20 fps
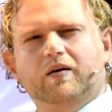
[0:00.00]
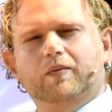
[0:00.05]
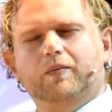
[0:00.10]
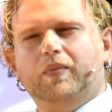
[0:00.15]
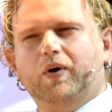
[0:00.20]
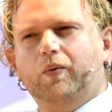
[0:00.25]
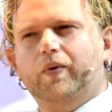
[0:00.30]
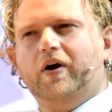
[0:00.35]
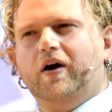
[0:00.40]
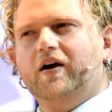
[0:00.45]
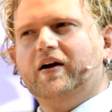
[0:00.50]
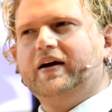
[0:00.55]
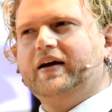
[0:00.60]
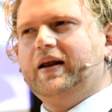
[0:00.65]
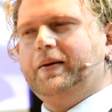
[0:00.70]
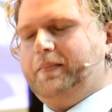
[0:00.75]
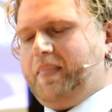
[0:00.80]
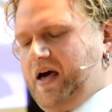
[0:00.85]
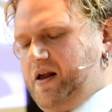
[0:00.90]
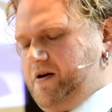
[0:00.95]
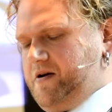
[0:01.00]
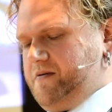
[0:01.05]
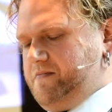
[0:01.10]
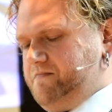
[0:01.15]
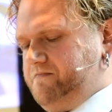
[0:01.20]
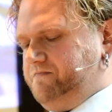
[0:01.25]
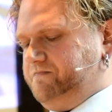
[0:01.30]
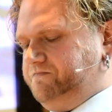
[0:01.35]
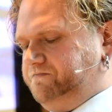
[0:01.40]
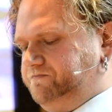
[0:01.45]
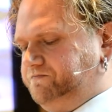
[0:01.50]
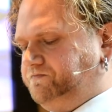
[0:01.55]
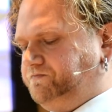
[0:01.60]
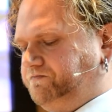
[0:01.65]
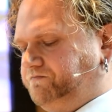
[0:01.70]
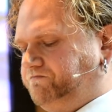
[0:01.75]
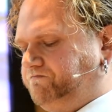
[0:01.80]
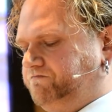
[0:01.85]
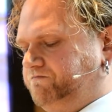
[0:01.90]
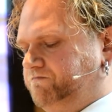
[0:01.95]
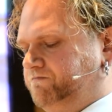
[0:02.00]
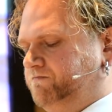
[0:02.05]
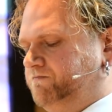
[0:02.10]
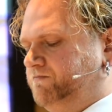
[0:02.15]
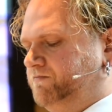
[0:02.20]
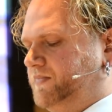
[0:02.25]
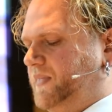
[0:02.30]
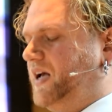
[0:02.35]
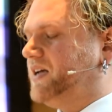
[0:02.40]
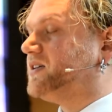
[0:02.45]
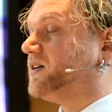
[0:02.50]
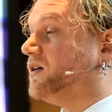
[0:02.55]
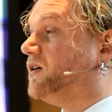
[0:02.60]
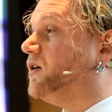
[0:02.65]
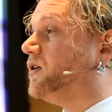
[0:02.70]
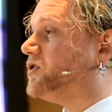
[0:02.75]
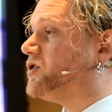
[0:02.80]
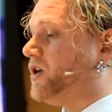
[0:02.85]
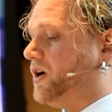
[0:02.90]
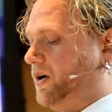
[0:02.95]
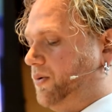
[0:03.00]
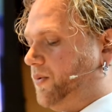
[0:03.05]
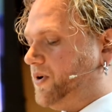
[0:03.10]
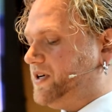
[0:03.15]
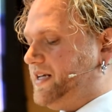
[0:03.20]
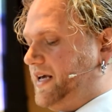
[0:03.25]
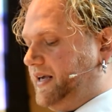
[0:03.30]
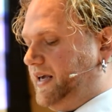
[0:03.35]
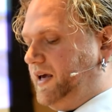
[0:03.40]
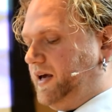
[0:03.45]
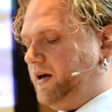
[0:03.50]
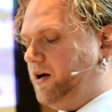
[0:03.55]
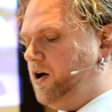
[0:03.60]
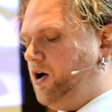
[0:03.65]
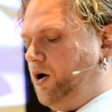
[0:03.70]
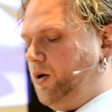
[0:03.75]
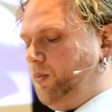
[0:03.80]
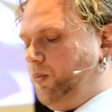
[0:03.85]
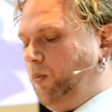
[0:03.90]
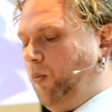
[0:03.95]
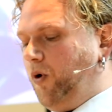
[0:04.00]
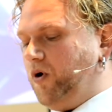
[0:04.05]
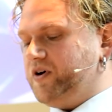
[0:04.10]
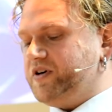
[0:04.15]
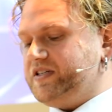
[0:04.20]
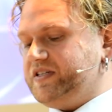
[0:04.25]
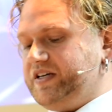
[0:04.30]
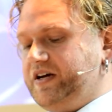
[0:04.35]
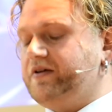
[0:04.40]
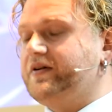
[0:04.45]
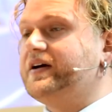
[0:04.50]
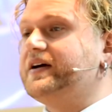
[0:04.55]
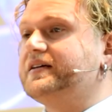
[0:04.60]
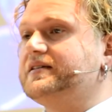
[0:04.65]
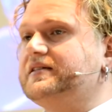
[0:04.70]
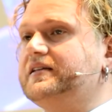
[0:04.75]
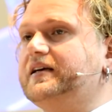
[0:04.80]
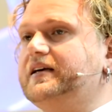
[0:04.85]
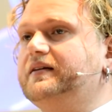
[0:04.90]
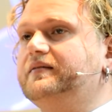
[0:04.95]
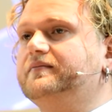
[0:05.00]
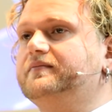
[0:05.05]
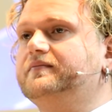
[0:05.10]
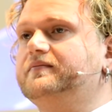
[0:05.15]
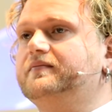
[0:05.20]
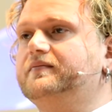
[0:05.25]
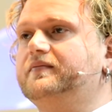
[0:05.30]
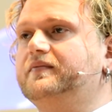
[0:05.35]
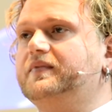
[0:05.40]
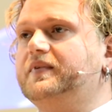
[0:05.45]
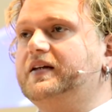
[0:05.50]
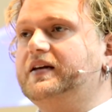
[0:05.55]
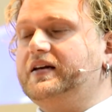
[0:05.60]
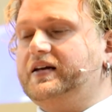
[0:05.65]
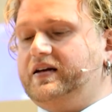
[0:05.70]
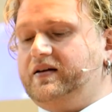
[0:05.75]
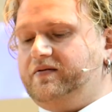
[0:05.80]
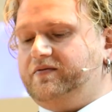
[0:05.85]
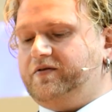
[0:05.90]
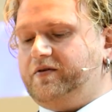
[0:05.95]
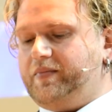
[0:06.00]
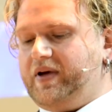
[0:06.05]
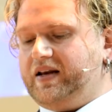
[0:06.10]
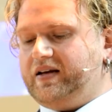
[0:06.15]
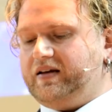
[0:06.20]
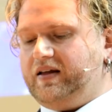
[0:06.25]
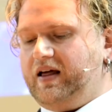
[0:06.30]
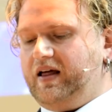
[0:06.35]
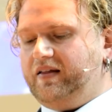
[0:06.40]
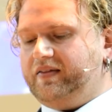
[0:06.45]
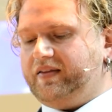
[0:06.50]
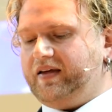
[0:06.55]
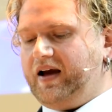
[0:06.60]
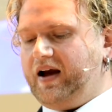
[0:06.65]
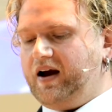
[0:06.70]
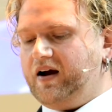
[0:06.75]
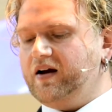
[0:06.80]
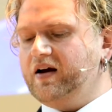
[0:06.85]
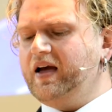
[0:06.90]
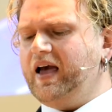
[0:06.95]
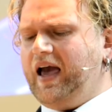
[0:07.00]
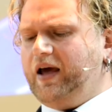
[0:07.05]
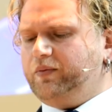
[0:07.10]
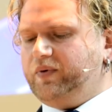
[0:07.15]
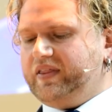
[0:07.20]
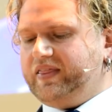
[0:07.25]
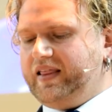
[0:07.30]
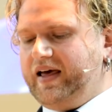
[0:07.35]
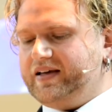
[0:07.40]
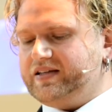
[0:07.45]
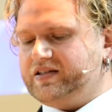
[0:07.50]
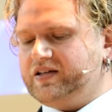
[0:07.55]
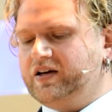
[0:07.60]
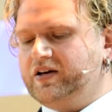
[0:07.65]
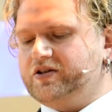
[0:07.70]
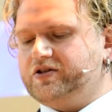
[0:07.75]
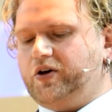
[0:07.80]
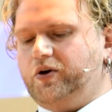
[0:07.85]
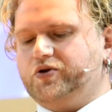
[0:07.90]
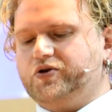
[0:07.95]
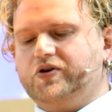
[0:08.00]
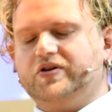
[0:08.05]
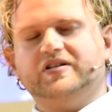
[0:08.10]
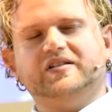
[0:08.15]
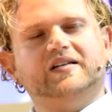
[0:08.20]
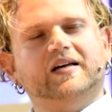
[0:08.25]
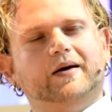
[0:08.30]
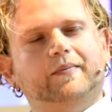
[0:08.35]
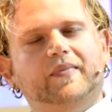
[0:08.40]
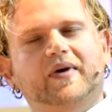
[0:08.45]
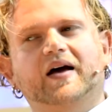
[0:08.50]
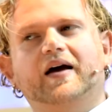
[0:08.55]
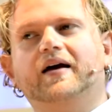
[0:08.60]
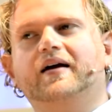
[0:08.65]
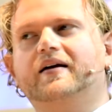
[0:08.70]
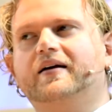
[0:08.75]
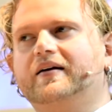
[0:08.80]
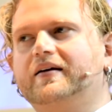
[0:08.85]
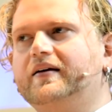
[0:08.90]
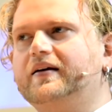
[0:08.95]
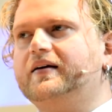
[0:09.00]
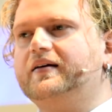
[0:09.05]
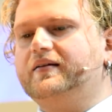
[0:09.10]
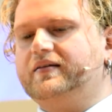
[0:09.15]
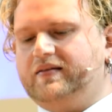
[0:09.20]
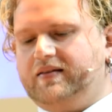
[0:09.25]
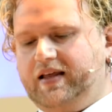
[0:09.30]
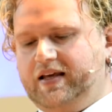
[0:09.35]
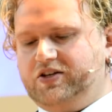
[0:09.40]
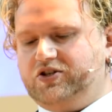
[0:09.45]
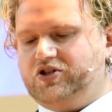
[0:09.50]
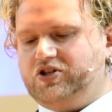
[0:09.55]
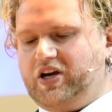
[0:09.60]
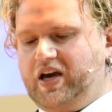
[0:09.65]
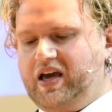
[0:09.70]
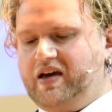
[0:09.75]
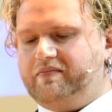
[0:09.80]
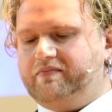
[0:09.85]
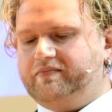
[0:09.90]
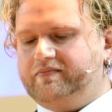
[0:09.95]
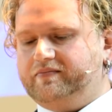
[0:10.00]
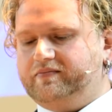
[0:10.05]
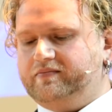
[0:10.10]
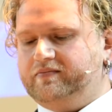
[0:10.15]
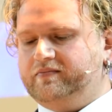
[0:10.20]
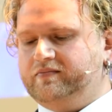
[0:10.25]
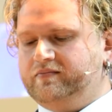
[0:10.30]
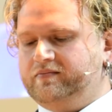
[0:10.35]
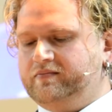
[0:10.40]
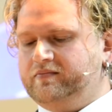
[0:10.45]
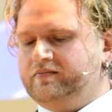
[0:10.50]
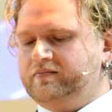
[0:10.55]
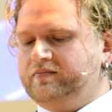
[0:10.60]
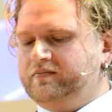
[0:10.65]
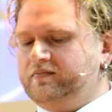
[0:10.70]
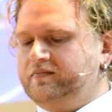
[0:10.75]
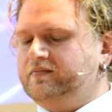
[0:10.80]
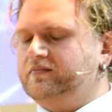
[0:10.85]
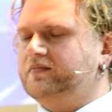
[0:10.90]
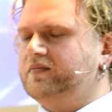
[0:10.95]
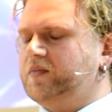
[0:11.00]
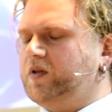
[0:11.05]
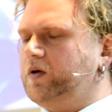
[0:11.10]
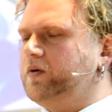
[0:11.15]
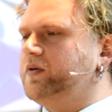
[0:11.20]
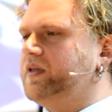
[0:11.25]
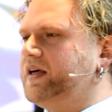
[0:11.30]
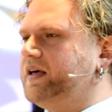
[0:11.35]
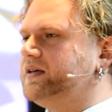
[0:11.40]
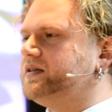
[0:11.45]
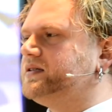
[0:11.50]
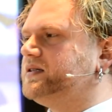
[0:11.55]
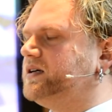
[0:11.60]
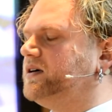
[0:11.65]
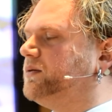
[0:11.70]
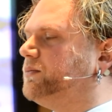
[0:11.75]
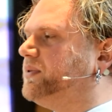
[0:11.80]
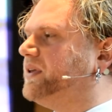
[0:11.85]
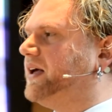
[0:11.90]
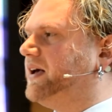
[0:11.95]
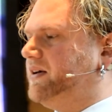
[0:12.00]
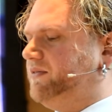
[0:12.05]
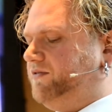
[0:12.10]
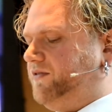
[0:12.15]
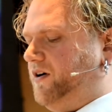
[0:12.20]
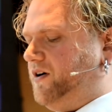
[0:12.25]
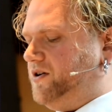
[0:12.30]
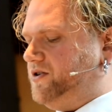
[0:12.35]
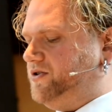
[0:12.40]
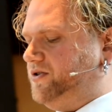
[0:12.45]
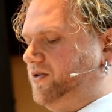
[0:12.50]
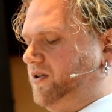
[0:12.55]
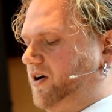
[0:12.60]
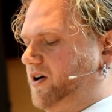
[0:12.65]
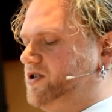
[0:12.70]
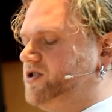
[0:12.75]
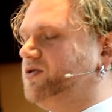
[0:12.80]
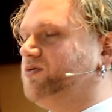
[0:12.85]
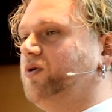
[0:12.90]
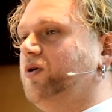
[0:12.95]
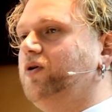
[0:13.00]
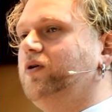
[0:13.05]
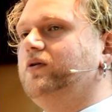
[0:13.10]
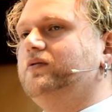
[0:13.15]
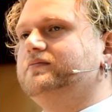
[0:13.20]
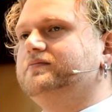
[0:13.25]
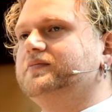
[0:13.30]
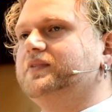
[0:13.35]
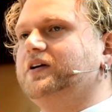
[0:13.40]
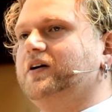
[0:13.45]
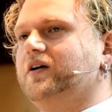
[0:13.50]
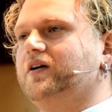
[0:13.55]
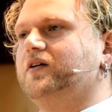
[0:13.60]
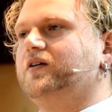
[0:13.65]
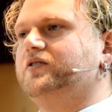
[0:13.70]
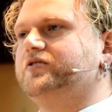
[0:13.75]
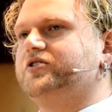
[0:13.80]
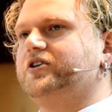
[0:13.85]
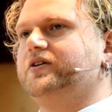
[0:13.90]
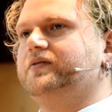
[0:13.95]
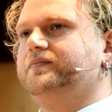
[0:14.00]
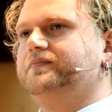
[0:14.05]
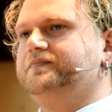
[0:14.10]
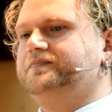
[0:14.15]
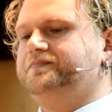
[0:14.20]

But we are getting better as a culture, and we're taking more seriously the need for mental health care, and with less social stigma, less shame, though they still play far too large a role in our culture.